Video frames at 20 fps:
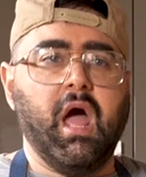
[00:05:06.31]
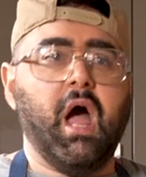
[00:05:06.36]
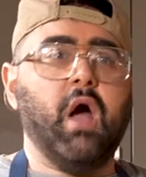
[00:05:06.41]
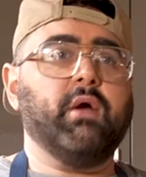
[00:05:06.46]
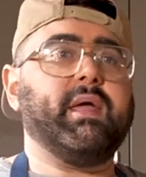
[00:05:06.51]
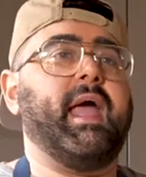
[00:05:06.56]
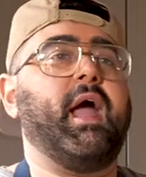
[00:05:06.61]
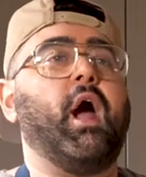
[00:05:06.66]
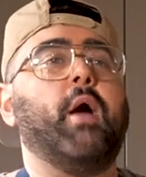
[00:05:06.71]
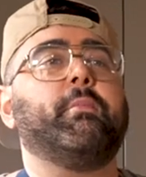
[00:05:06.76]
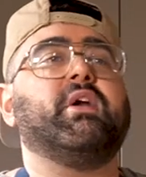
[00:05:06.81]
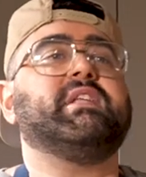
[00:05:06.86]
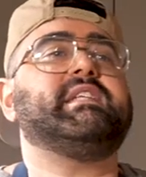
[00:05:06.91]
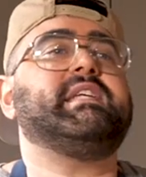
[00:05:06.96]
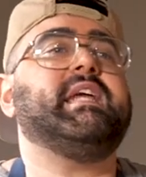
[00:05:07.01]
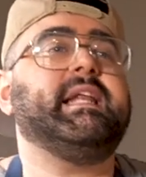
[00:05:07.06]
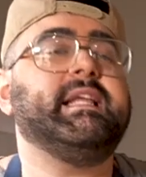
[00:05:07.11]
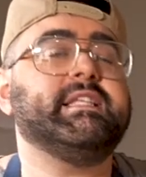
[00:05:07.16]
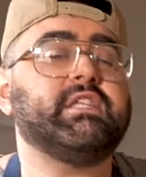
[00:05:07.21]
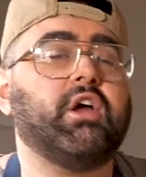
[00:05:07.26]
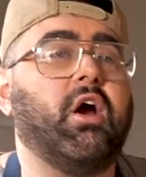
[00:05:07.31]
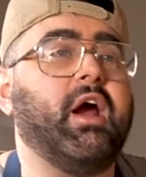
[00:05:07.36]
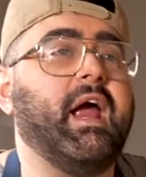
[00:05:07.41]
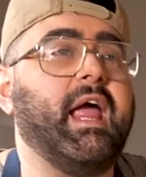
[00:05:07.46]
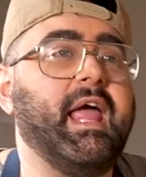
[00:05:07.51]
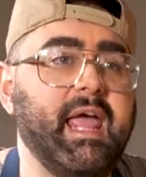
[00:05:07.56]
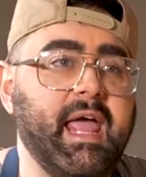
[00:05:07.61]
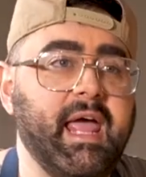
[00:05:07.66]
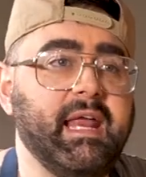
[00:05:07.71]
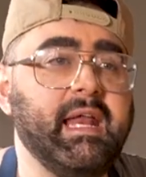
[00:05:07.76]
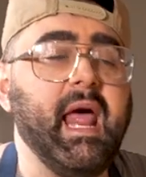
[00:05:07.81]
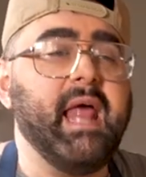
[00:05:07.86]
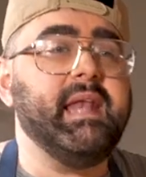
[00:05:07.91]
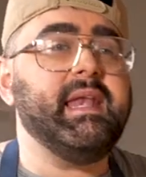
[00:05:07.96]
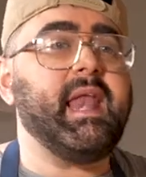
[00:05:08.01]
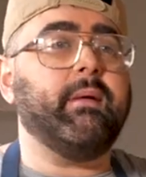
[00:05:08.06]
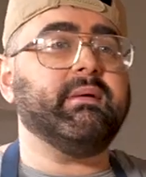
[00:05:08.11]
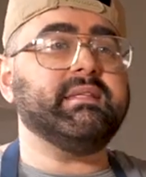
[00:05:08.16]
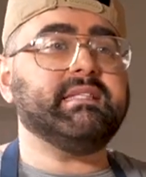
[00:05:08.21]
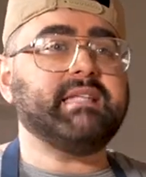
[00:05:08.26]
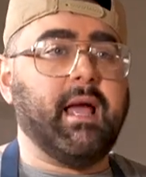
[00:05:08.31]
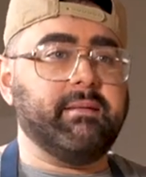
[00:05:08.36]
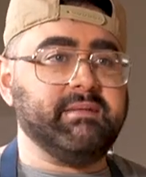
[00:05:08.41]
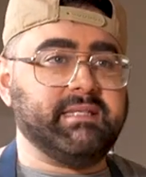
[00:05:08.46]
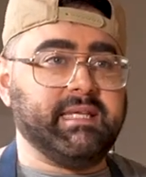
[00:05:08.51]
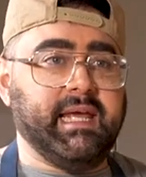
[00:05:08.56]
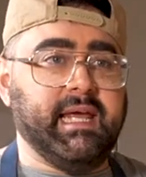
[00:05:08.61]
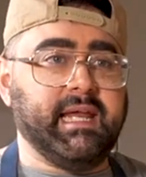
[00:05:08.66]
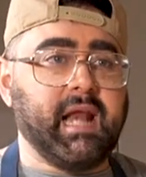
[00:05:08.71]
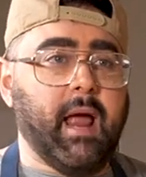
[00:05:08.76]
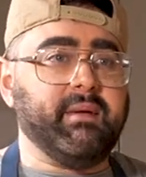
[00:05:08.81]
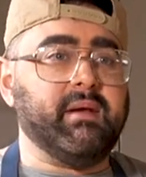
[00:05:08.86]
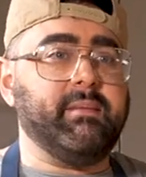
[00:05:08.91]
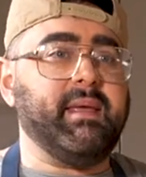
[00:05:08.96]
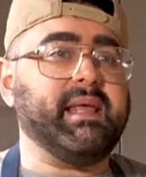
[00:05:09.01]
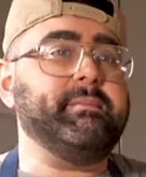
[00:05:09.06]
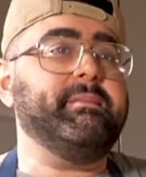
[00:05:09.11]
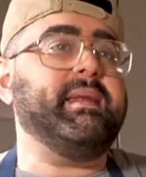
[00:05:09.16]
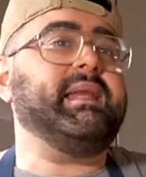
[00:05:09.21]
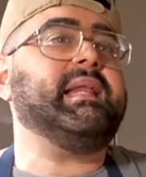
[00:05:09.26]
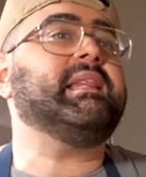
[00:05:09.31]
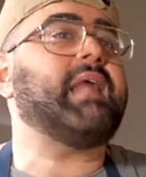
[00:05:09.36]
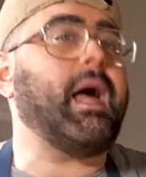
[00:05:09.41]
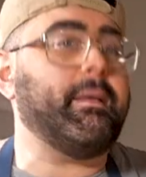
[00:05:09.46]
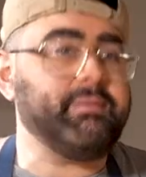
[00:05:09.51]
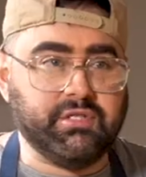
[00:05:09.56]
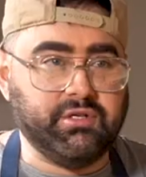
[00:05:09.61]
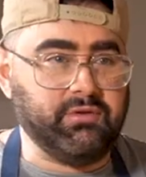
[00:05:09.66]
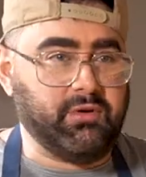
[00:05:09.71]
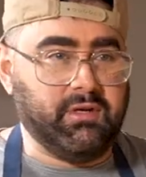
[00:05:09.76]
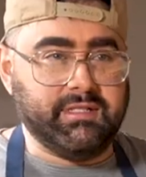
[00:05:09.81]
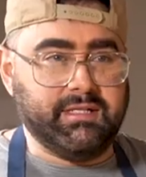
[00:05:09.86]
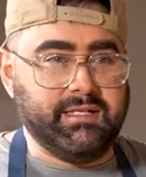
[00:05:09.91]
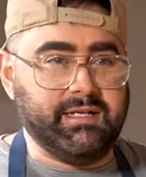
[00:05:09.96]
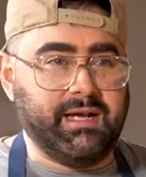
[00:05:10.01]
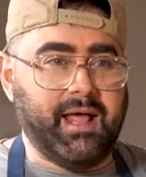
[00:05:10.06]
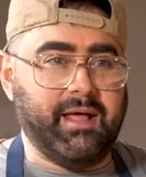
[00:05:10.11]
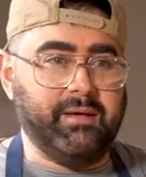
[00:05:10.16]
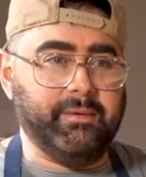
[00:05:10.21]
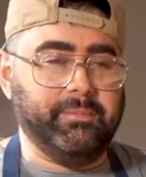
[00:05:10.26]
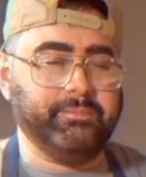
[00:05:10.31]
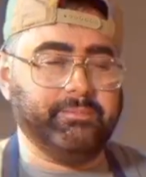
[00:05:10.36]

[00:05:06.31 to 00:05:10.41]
Okay, our martinis are a hit. Now it's time to eat. I'm gonna make mini lobster rolls today.